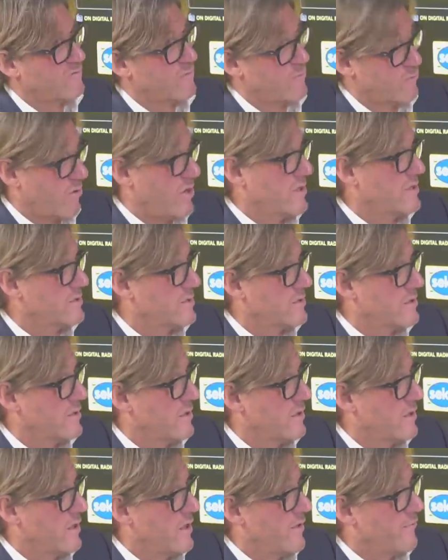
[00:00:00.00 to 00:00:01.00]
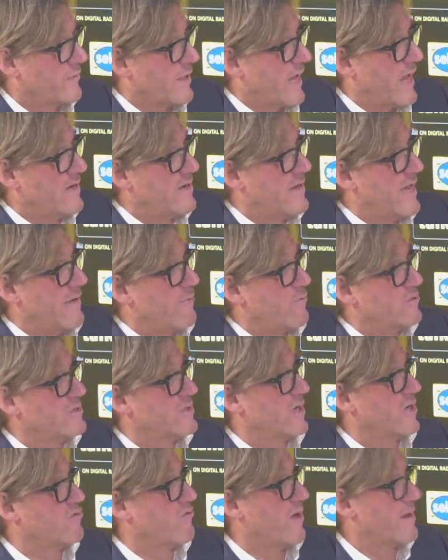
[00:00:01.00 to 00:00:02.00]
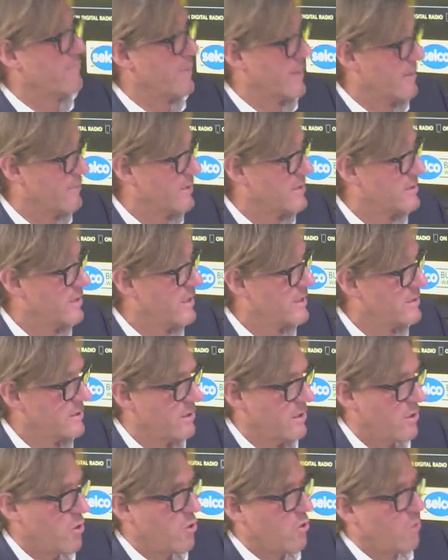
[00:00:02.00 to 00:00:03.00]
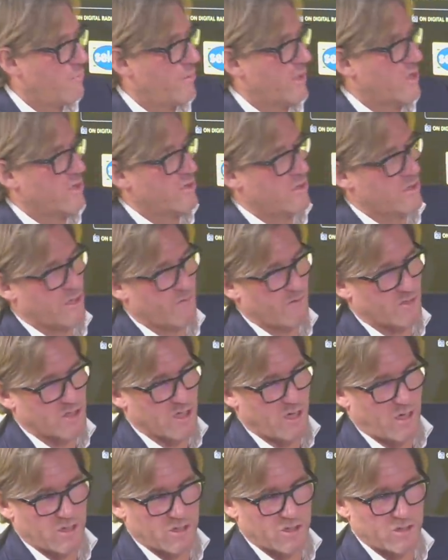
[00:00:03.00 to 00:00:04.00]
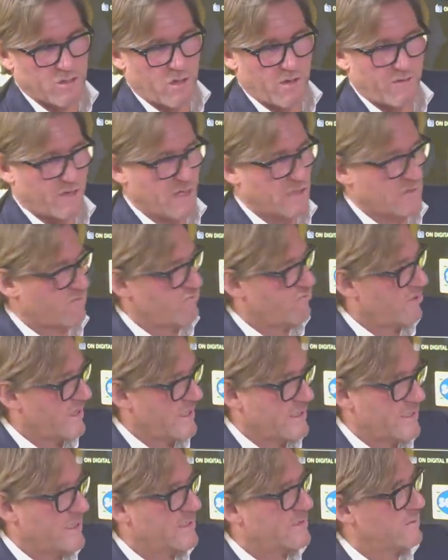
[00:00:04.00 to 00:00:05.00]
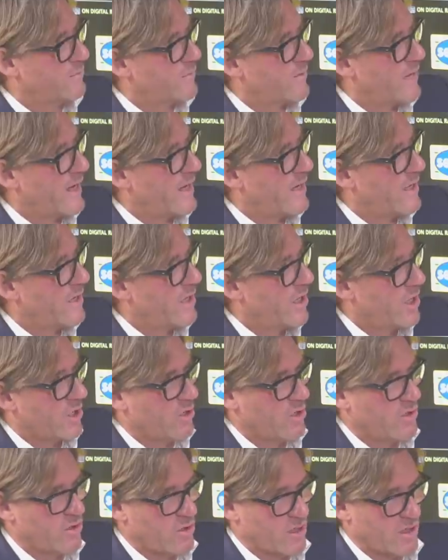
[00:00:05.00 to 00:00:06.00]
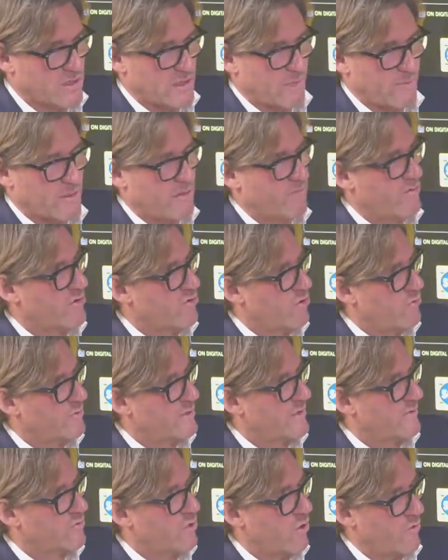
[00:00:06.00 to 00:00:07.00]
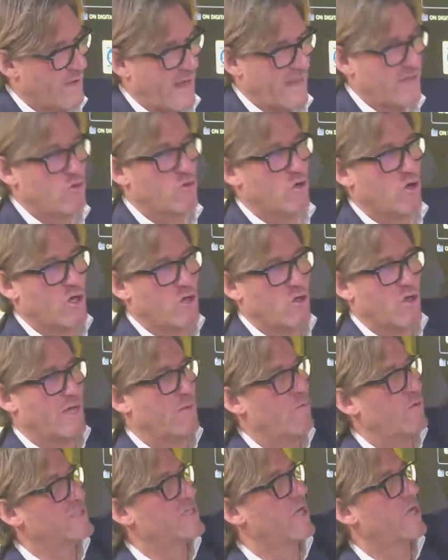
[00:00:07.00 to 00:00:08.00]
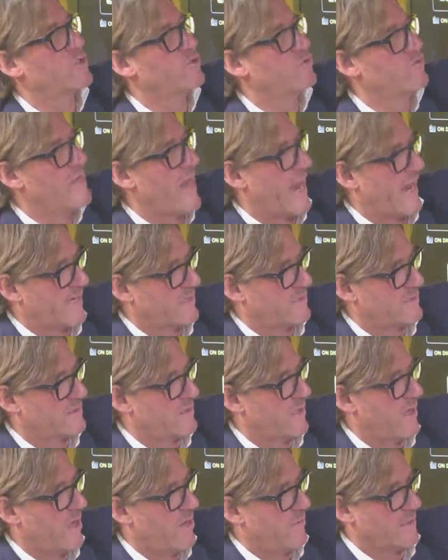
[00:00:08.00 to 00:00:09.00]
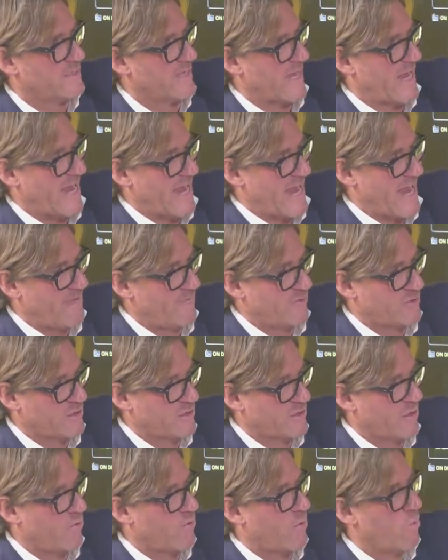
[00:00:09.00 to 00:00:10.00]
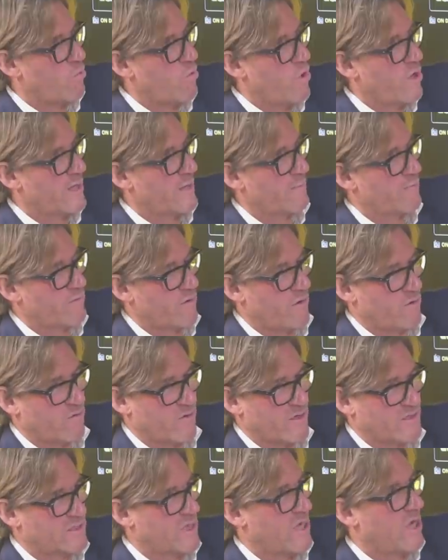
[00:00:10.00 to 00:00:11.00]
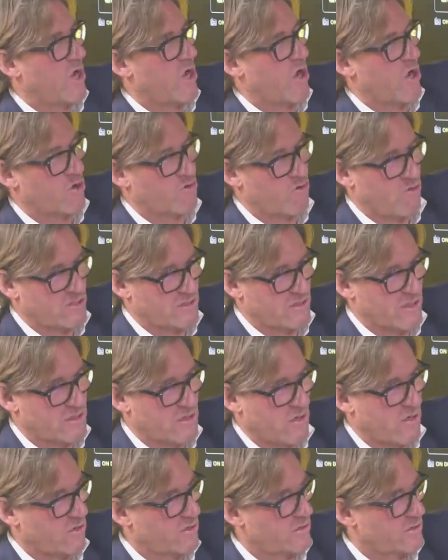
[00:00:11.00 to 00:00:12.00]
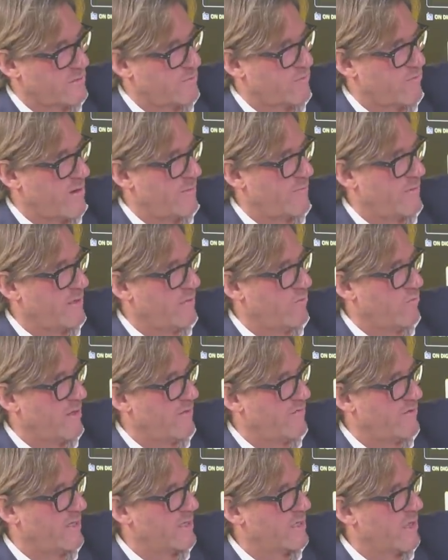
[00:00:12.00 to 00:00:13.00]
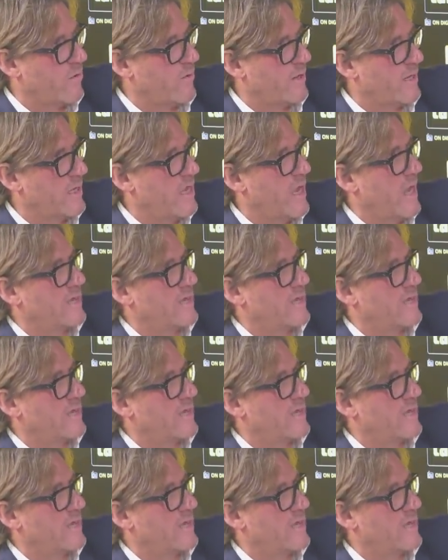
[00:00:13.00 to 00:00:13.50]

overpriced and that wasn't a great bit of business. But you look at Richarlison, I think, is a really decent player. You look at some of the recruitment they've got there, and you've got to look at what he's going to do next. Because Everton are a work in progress. Across the docks to Bramley, wherever they're going,